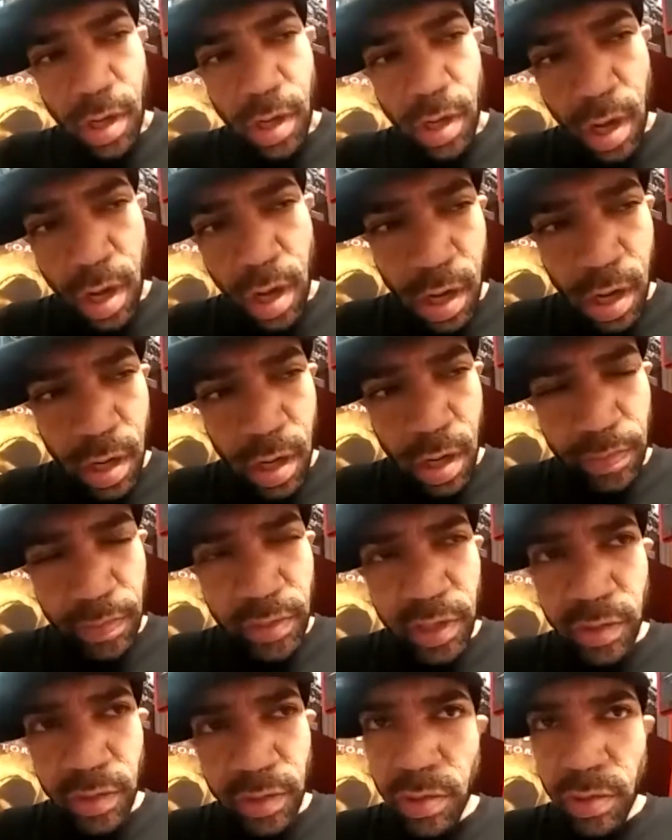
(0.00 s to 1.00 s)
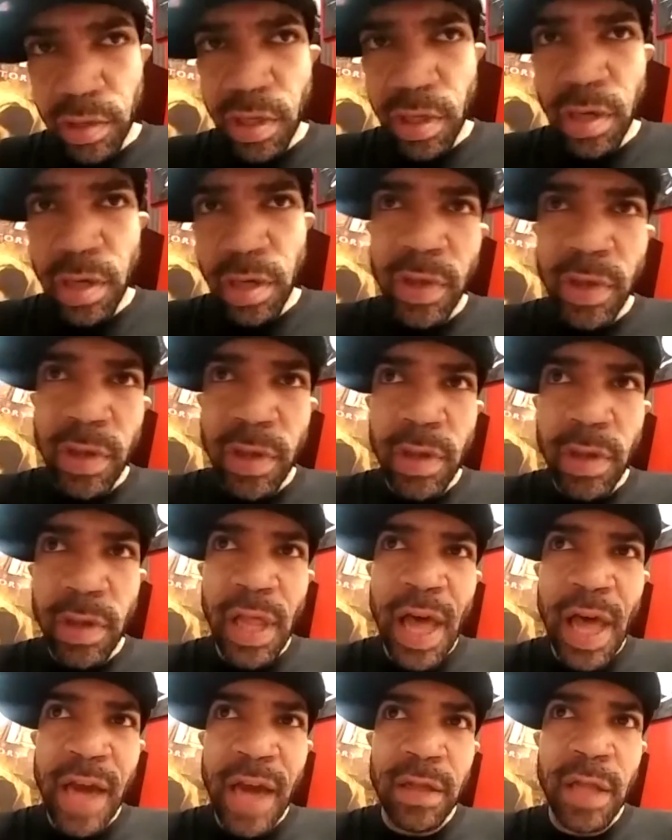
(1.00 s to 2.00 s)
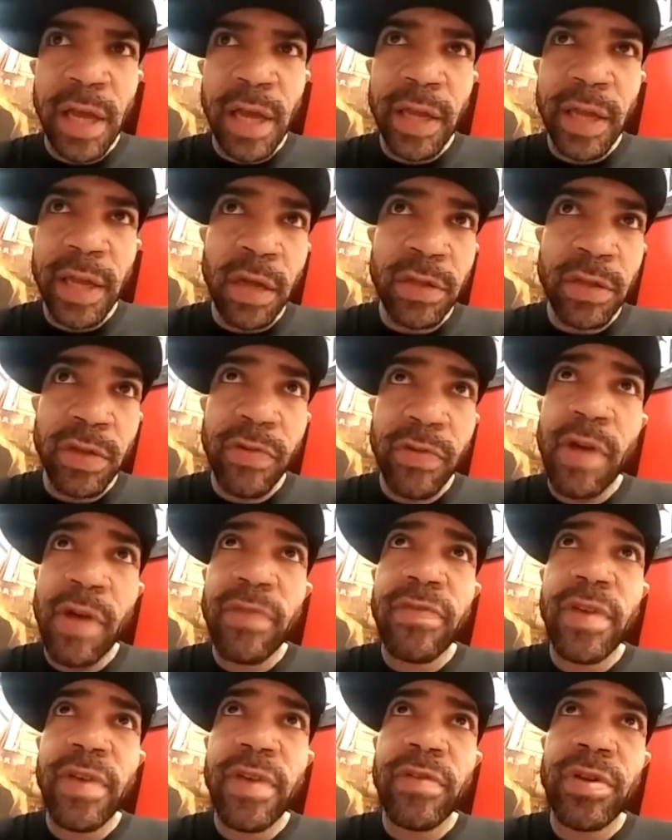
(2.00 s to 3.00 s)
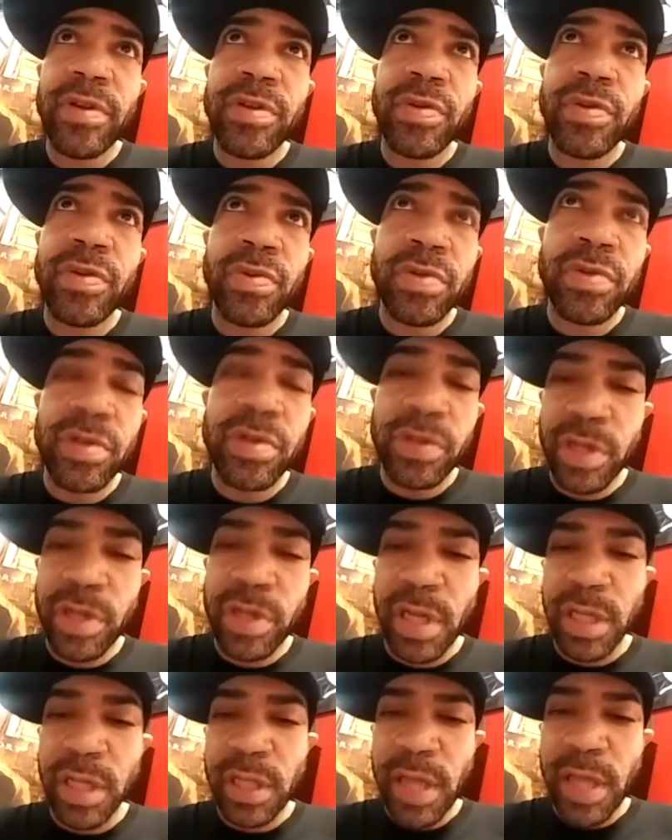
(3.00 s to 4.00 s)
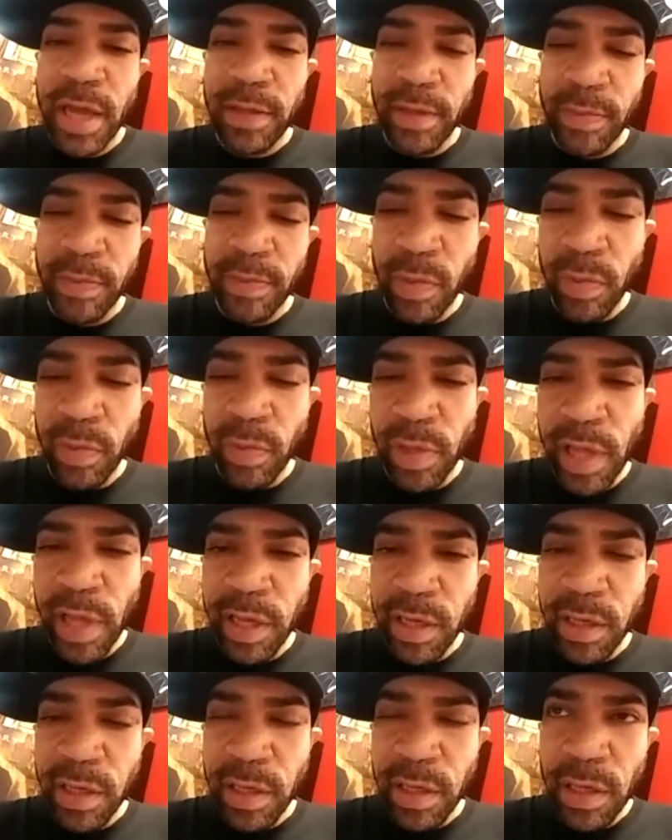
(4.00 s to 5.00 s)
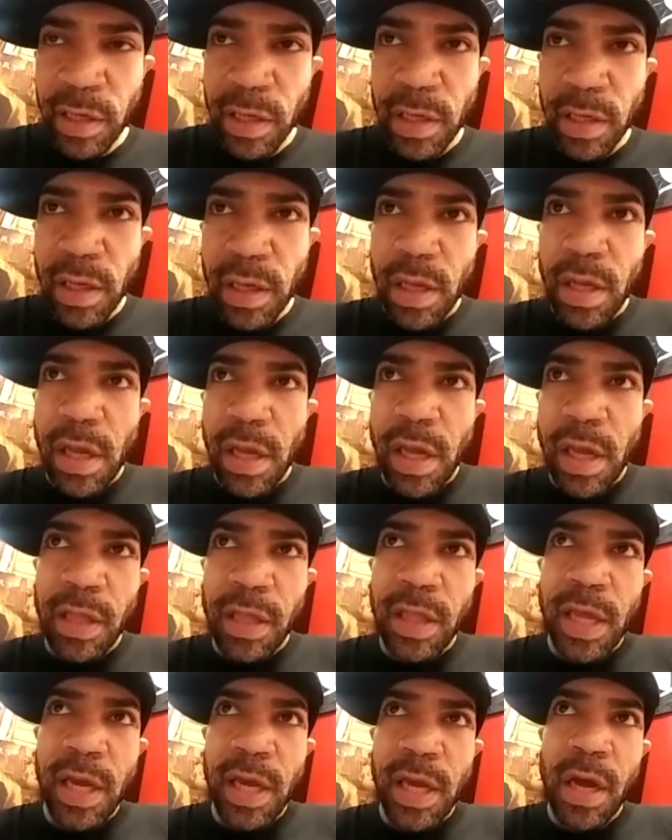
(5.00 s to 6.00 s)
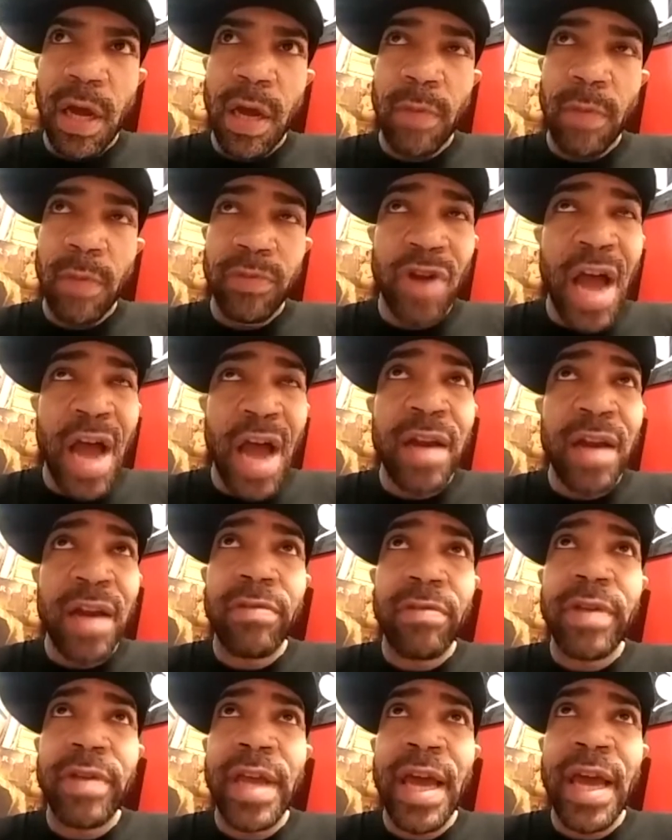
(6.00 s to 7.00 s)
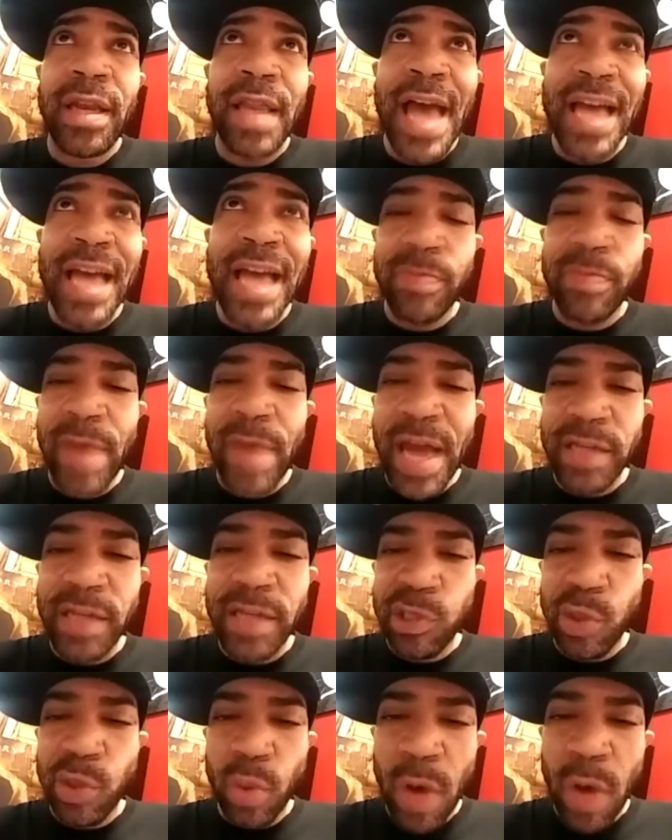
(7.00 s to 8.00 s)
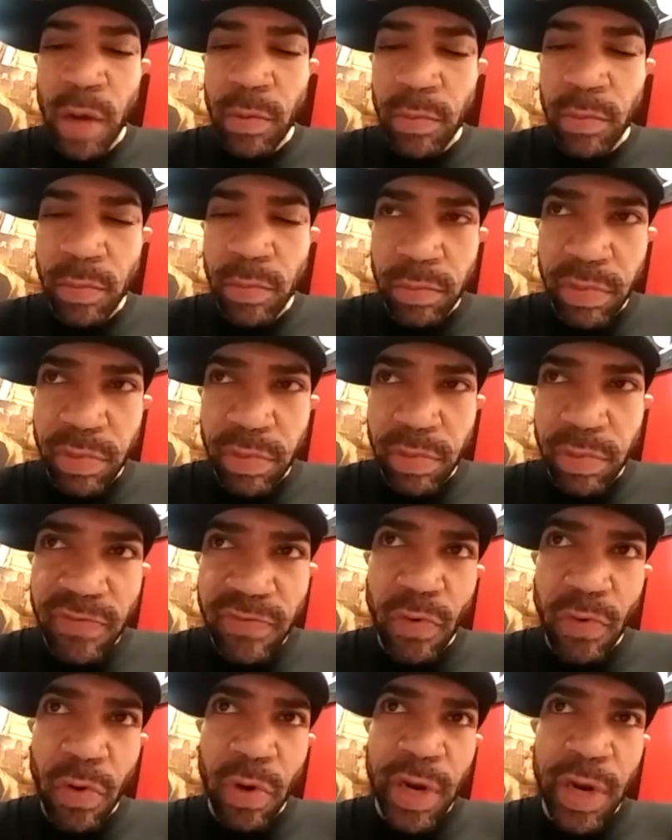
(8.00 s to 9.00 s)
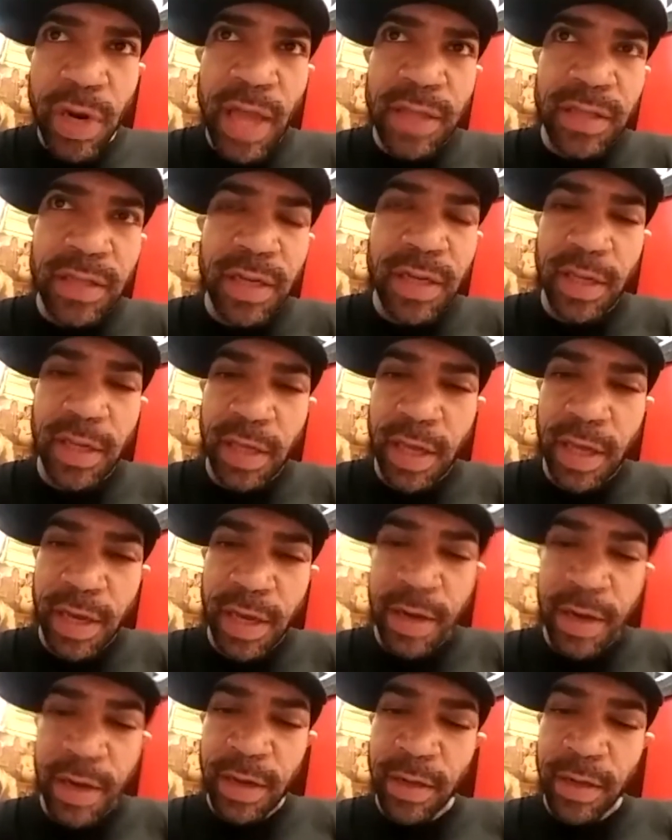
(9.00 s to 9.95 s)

Um, this one's gonna be a lot of like underground favorite dudes and shit like that that people like. And then I'm um, trying to get Last Batch two out before the end of the year.